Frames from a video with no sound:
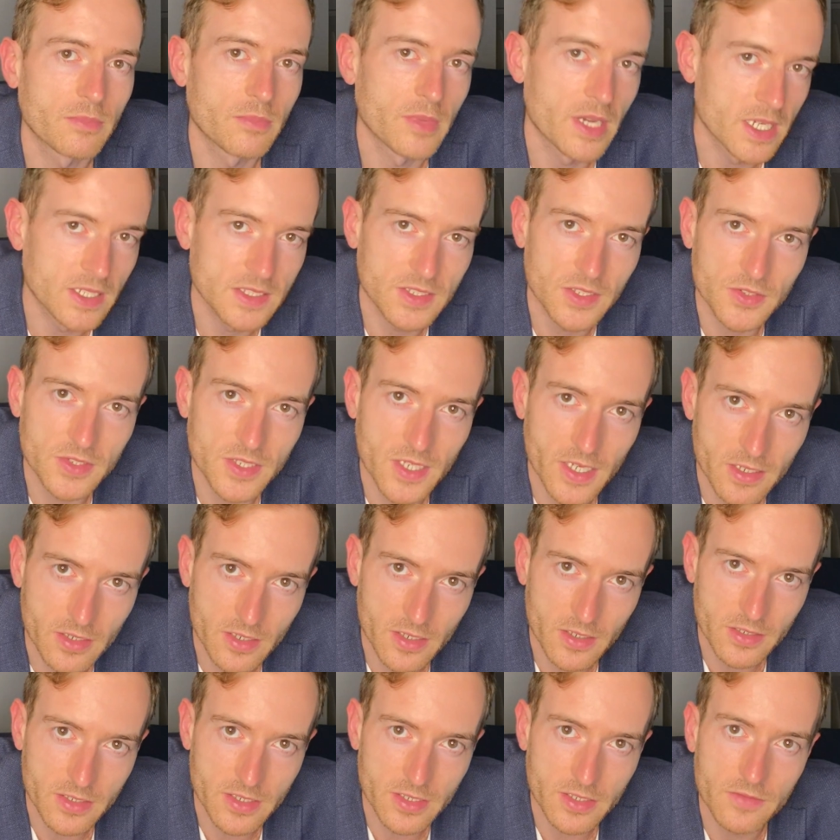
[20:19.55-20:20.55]
Maslow's
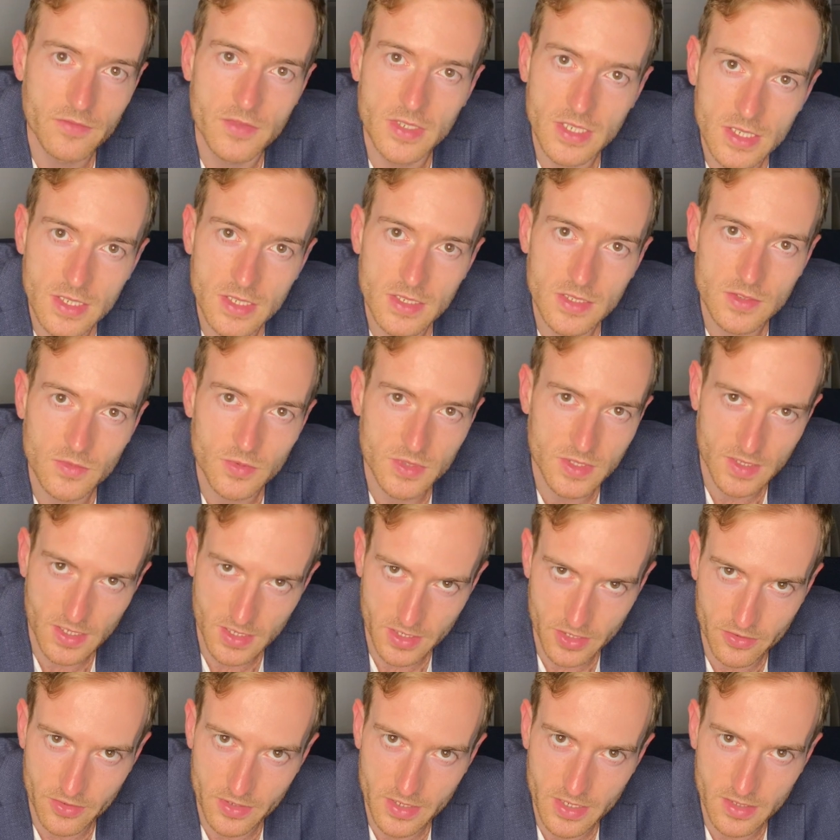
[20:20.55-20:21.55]
hierarchy of needs was
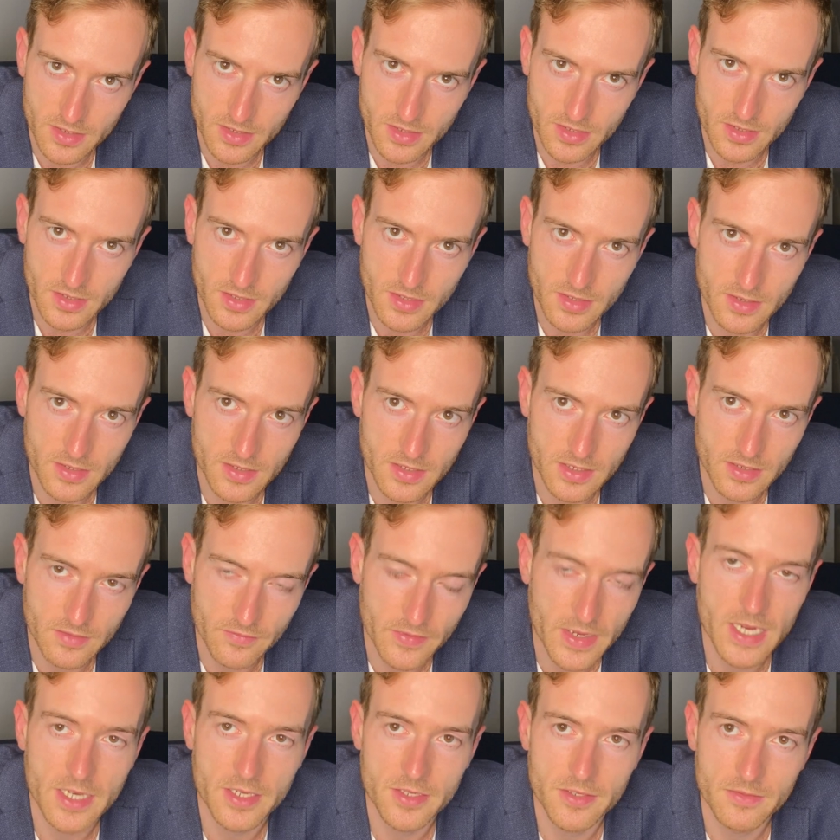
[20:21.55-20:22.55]
not created in a
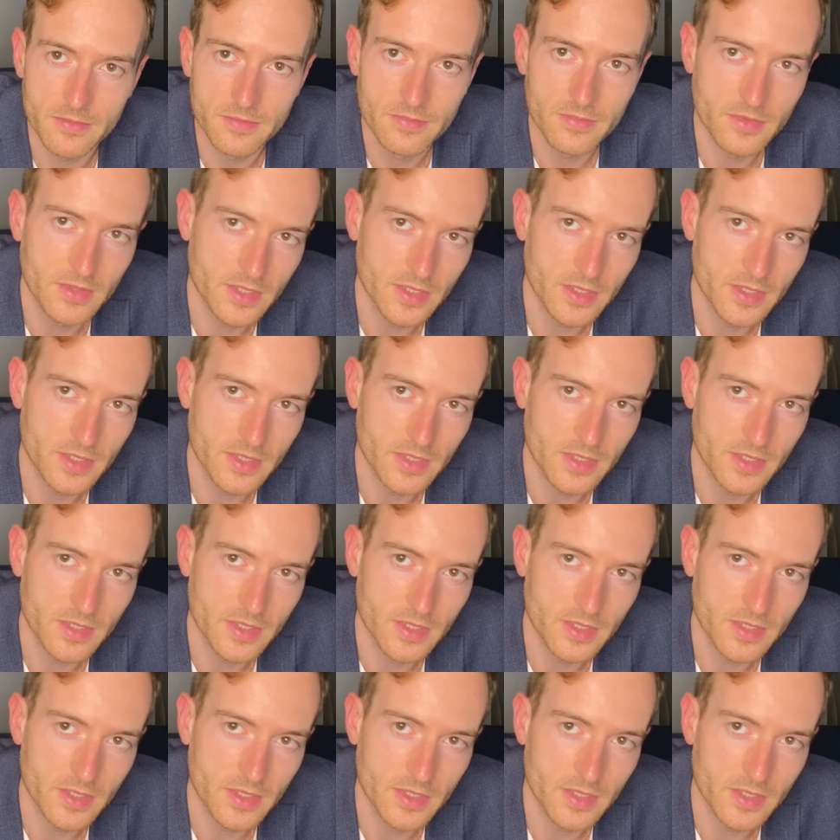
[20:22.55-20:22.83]
vacuum.